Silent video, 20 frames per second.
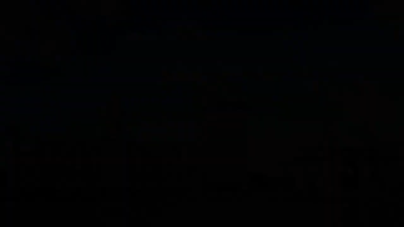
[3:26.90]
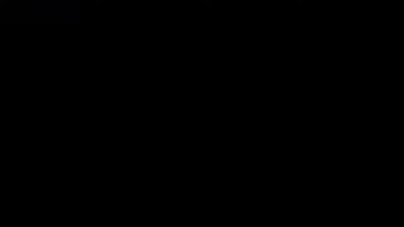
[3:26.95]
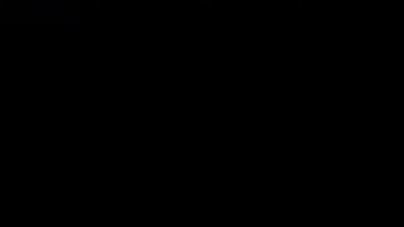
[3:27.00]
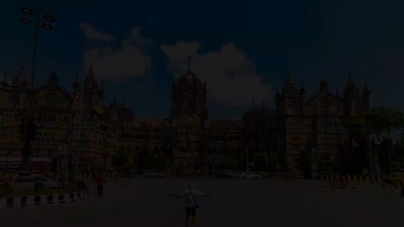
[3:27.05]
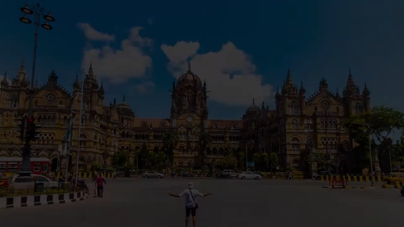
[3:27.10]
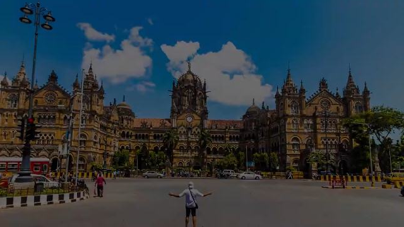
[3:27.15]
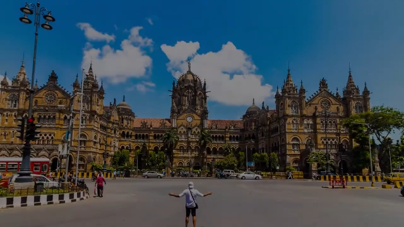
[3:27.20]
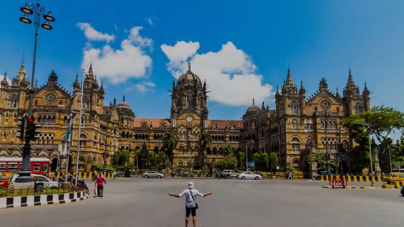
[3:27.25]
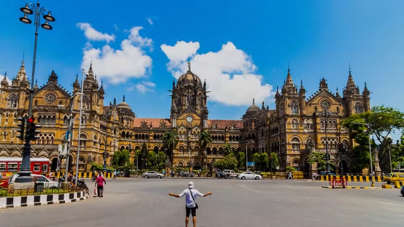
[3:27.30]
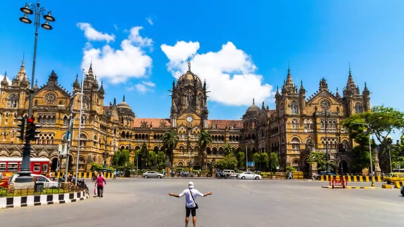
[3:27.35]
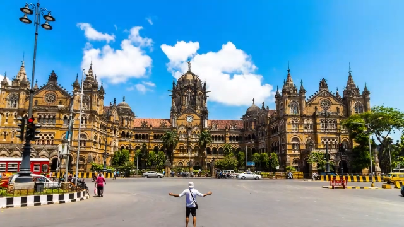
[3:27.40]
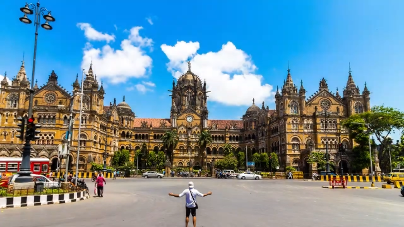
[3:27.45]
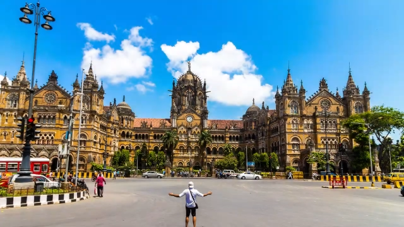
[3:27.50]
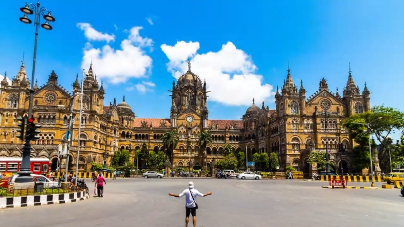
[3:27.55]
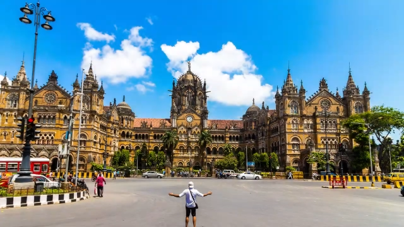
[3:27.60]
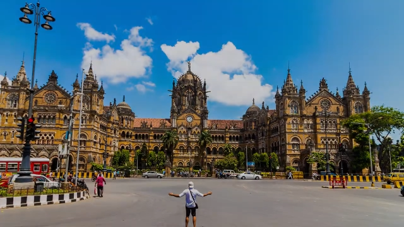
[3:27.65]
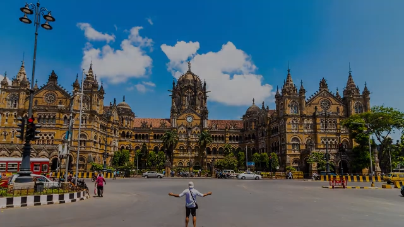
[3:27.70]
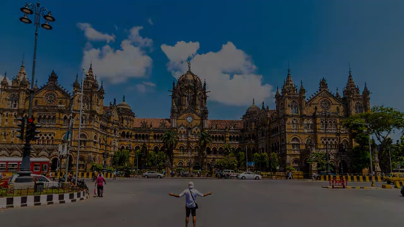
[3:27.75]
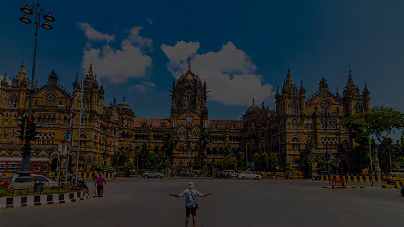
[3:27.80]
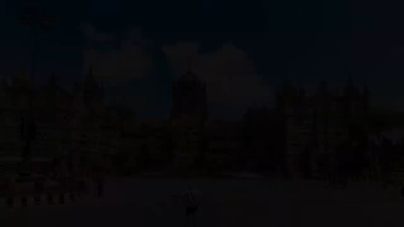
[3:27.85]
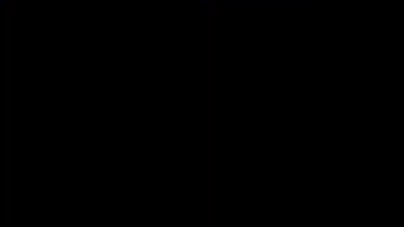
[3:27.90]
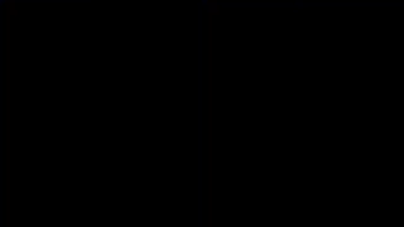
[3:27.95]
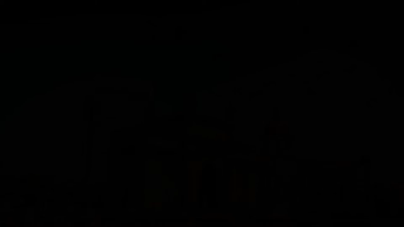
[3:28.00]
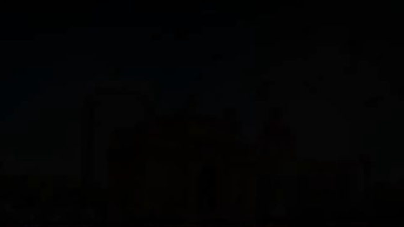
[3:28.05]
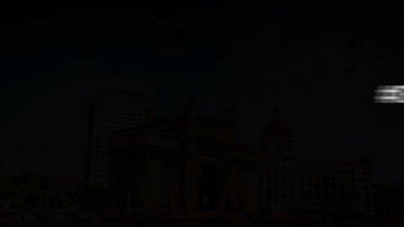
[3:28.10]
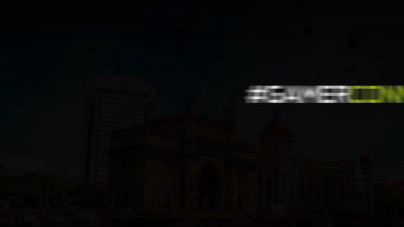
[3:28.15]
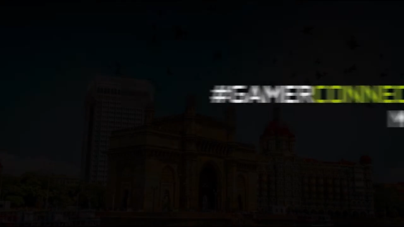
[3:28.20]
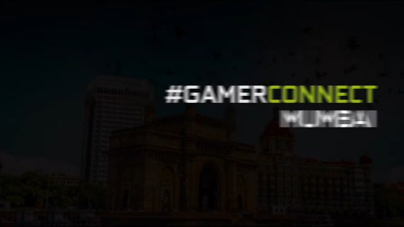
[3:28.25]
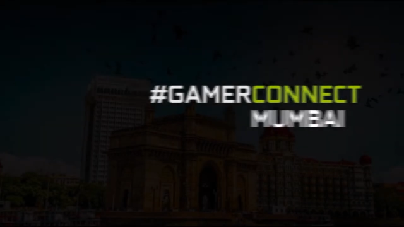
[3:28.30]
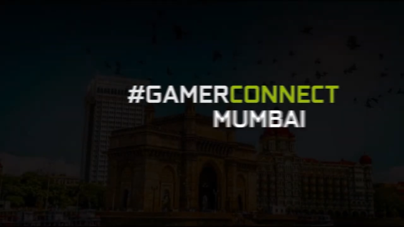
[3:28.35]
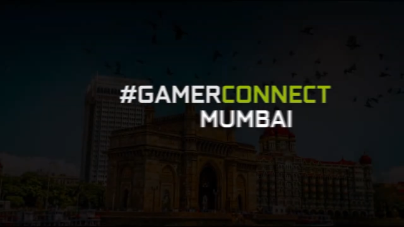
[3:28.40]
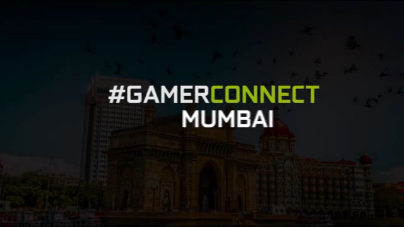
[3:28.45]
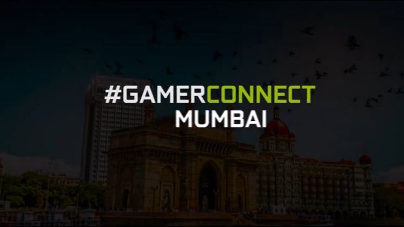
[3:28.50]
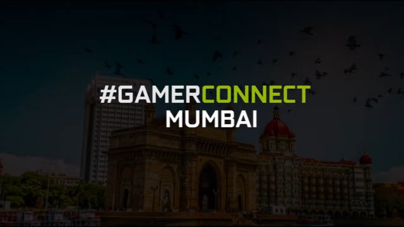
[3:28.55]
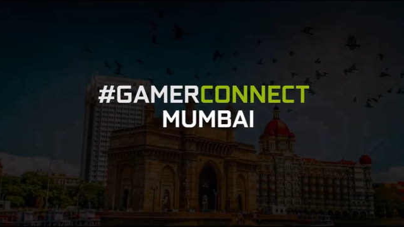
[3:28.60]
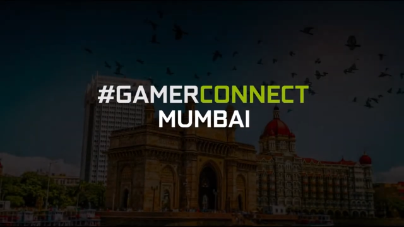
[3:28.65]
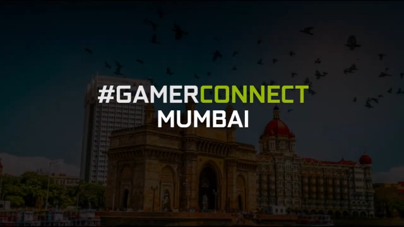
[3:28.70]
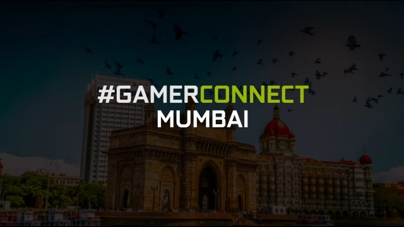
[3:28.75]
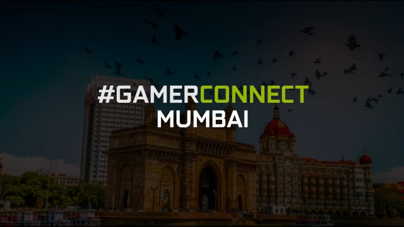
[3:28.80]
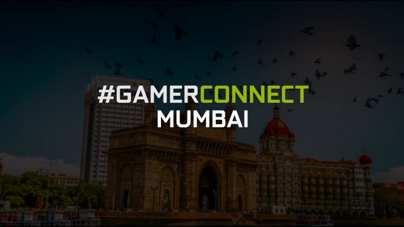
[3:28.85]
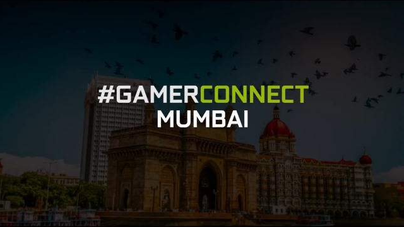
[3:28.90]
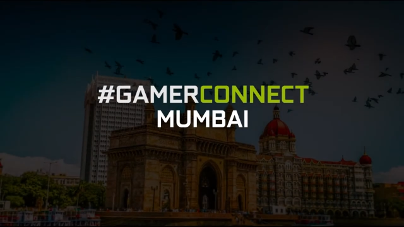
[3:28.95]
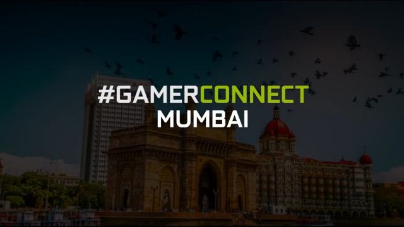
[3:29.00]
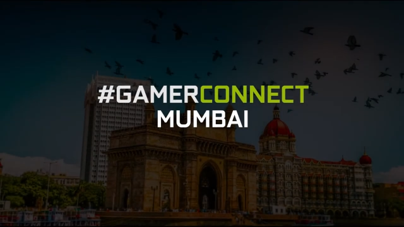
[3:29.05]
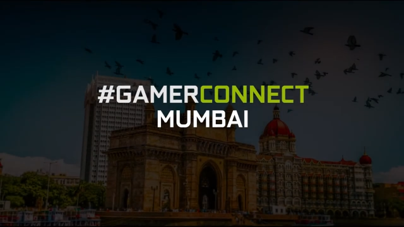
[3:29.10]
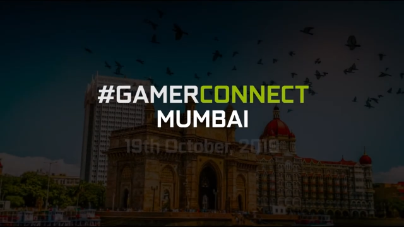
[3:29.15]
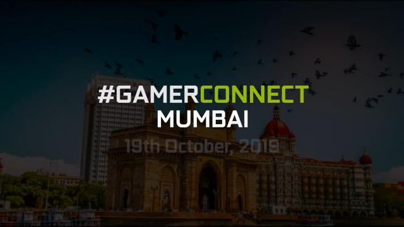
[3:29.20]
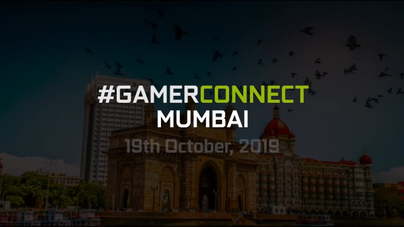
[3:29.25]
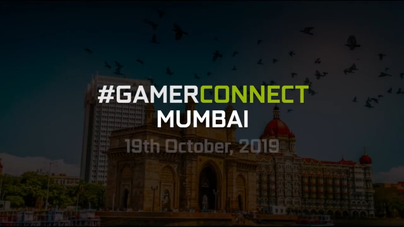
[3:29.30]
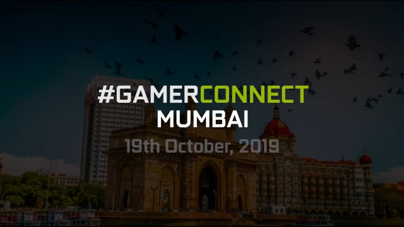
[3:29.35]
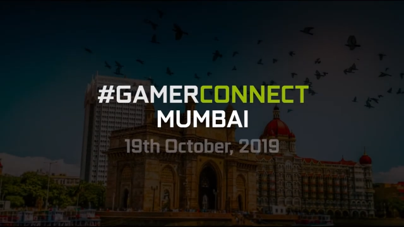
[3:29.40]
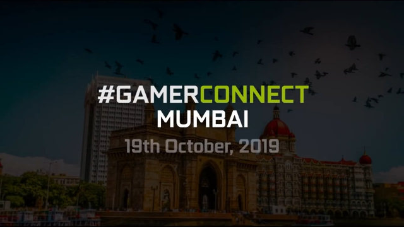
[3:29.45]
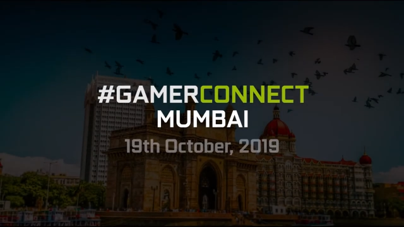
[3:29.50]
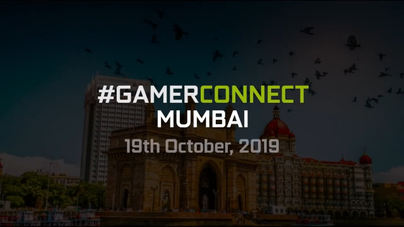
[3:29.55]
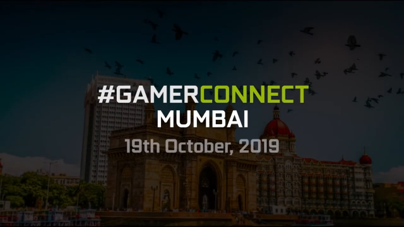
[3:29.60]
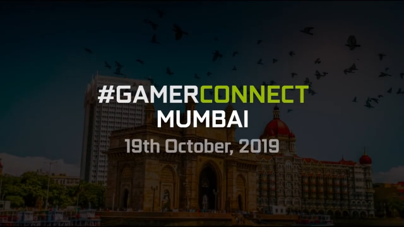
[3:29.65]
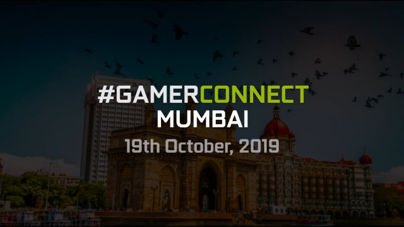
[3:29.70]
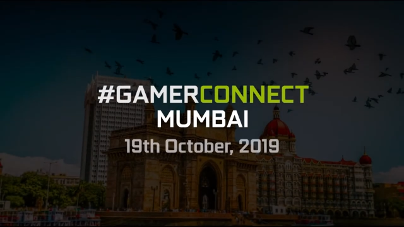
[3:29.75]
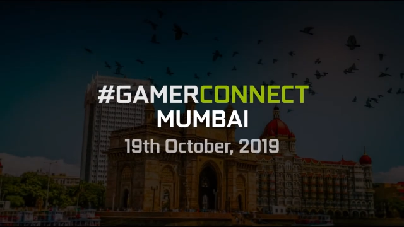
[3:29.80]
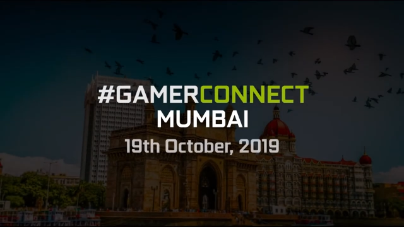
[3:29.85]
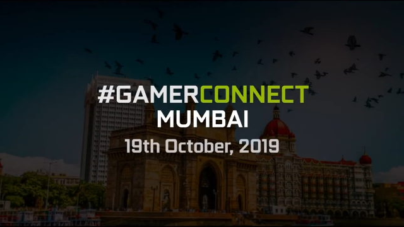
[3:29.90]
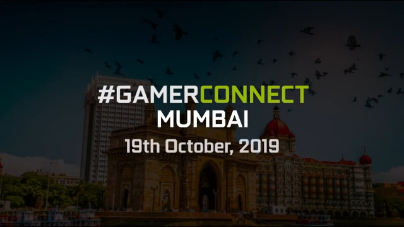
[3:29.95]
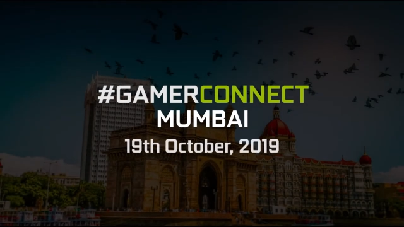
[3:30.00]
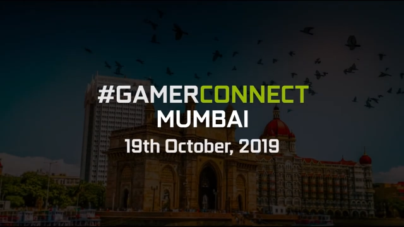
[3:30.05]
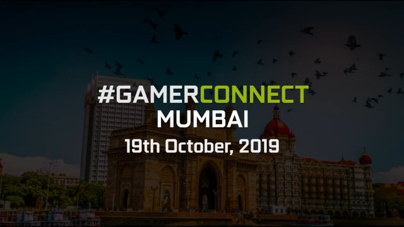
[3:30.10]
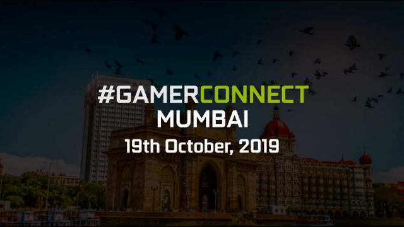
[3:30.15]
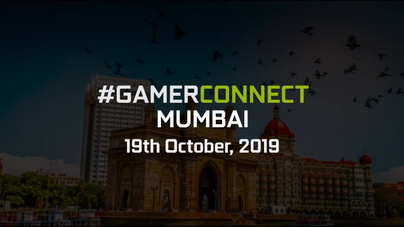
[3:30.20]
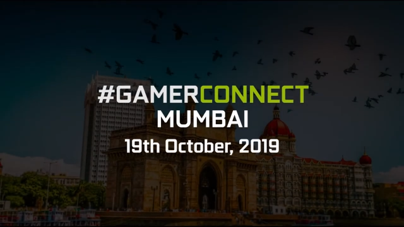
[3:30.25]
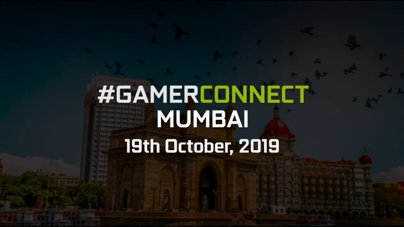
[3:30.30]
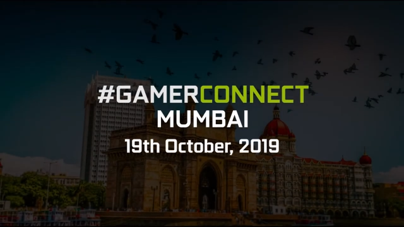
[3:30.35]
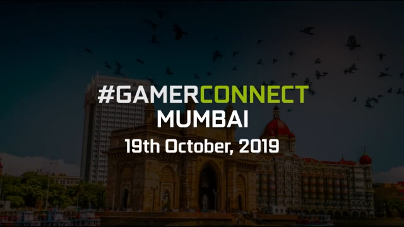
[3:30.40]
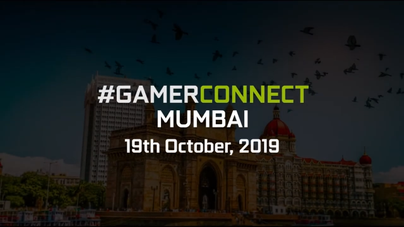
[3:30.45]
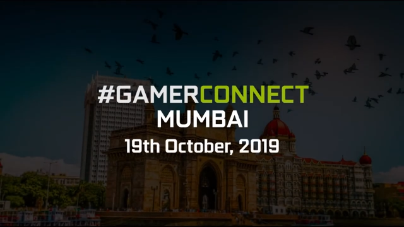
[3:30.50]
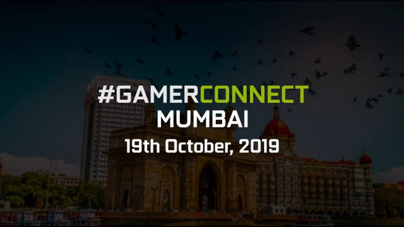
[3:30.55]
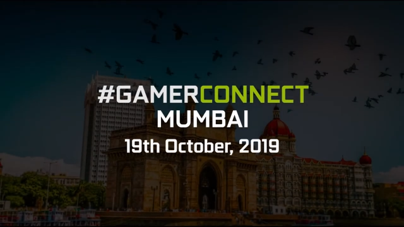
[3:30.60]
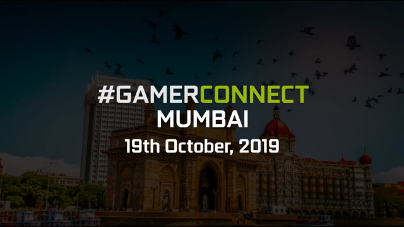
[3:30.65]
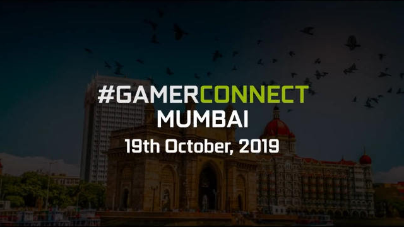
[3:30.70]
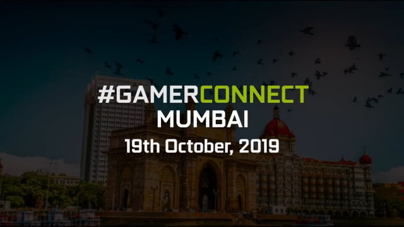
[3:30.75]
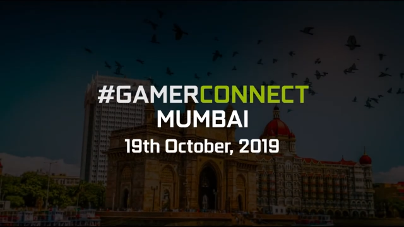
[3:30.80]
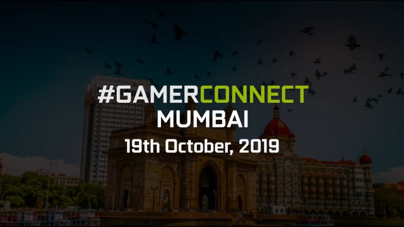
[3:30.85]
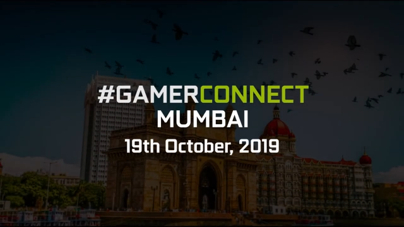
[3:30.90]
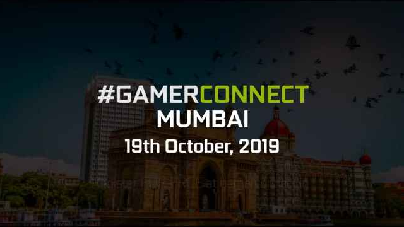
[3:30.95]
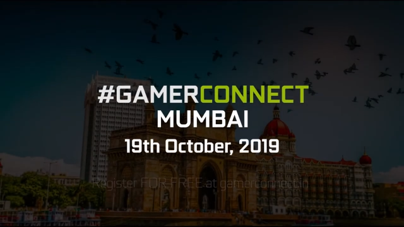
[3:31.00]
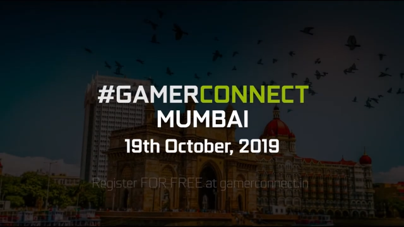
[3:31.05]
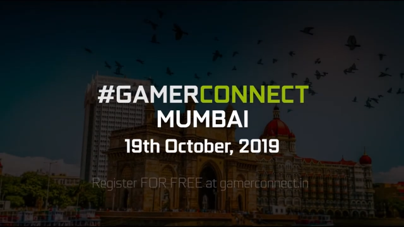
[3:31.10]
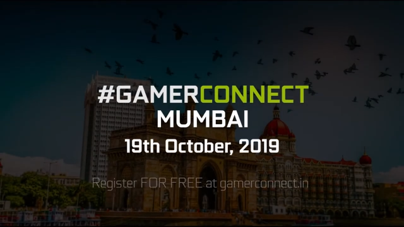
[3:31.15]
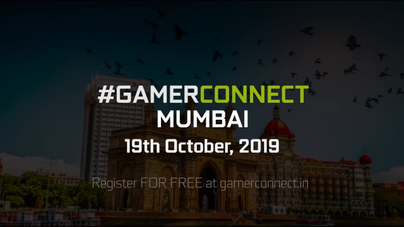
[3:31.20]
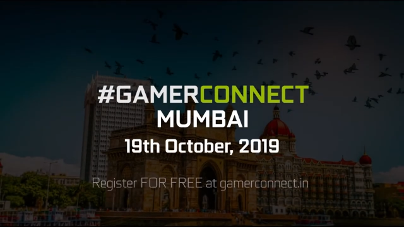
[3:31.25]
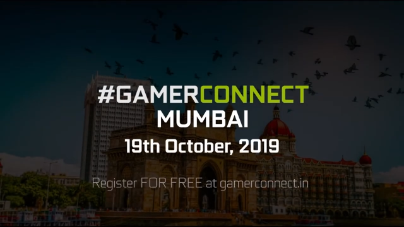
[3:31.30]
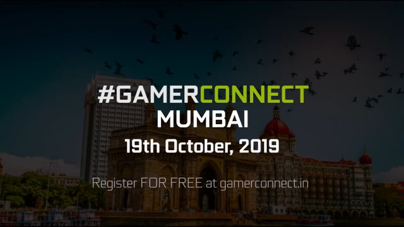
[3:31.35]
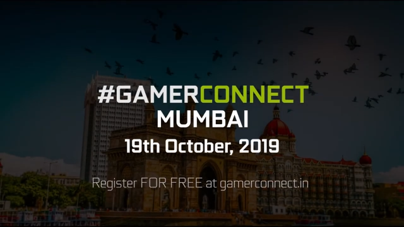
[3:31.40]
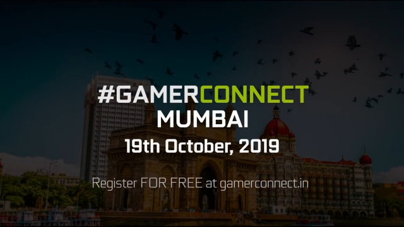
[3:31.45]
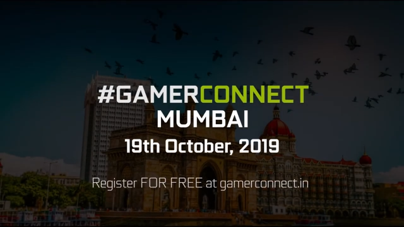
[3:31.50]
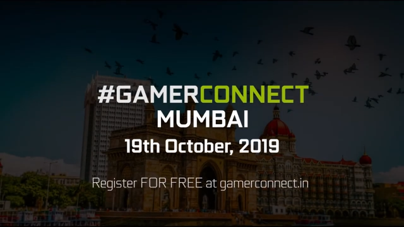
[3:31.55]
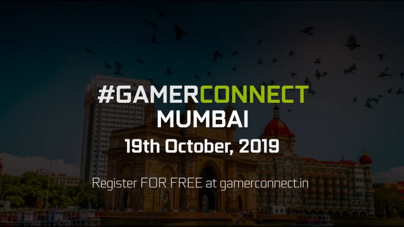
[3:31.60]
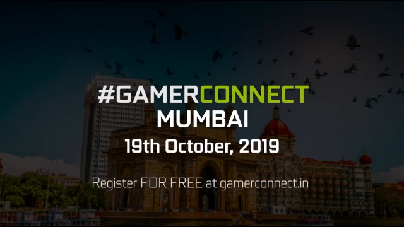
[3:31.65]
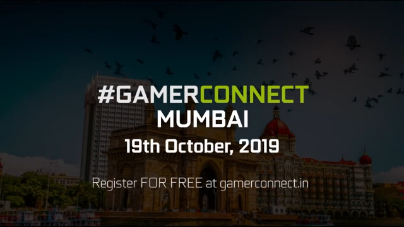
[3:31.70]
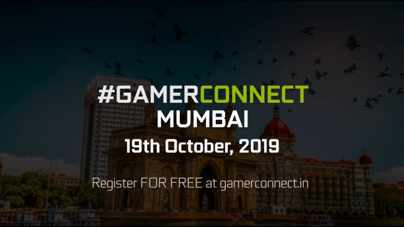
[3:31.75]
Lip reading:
[unreadable: no face in view]